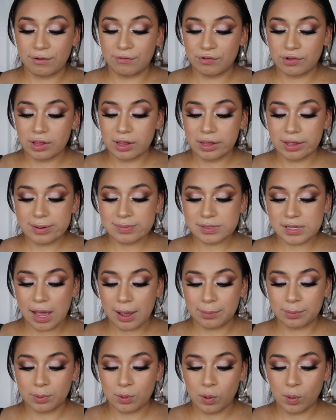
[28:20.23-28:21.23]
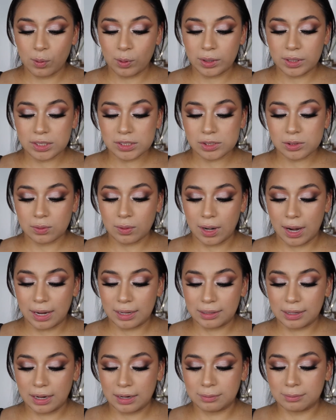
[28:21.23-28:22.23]
for the lips, I'm going to
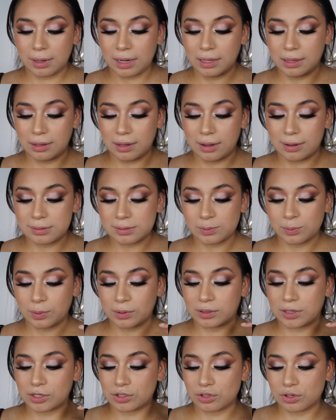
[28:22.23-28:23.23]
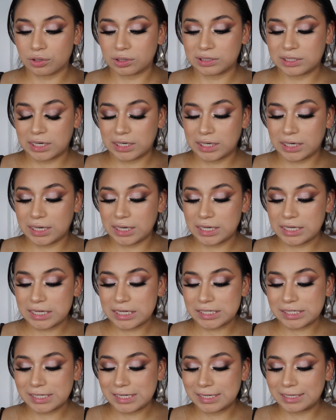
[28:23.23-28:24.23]
eyeline my lips with the Jordana
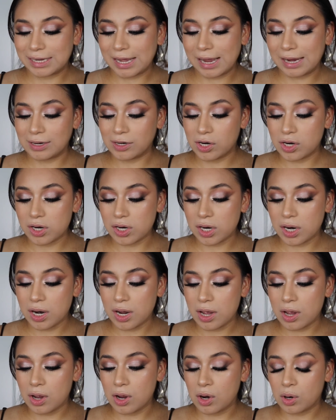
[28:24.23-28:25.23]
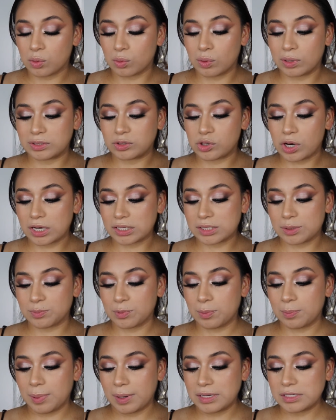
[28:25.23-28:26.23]
Easy Liner
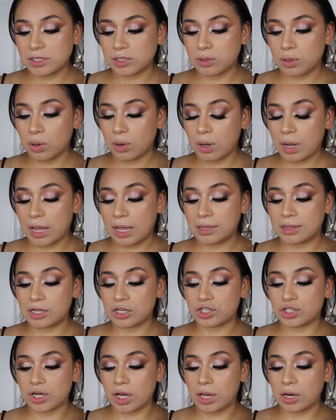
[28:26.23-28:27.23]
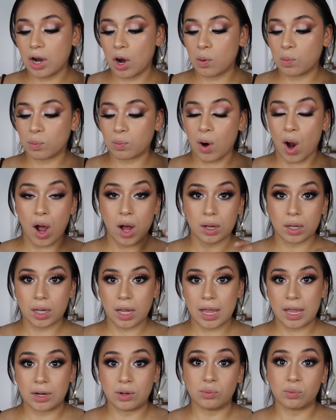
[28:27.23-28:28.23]
retractable pencil and the shade Rock
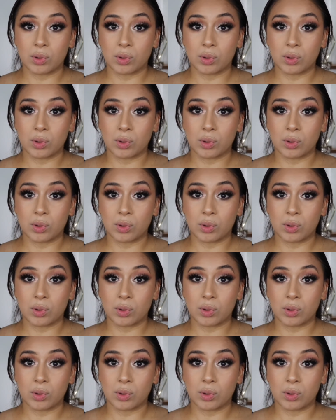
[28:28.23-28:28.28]
and